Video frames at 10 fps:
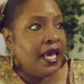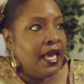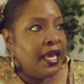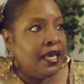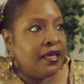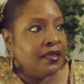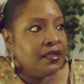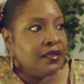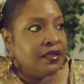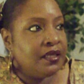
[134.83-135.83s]
and
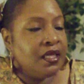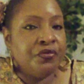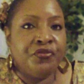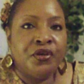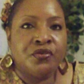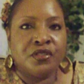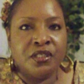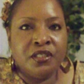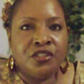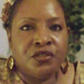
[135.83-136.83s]
it feels
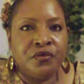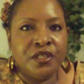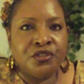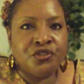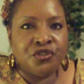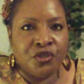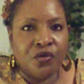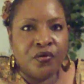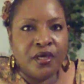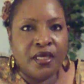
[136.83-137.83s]
good to
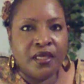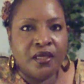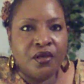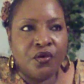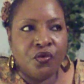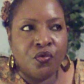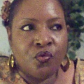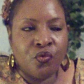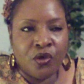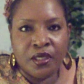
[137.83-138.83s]
enjoy
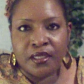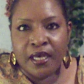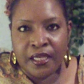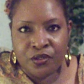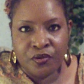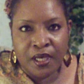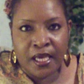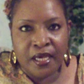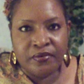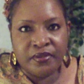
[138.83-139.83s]
what I do
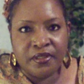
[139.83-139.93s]
have.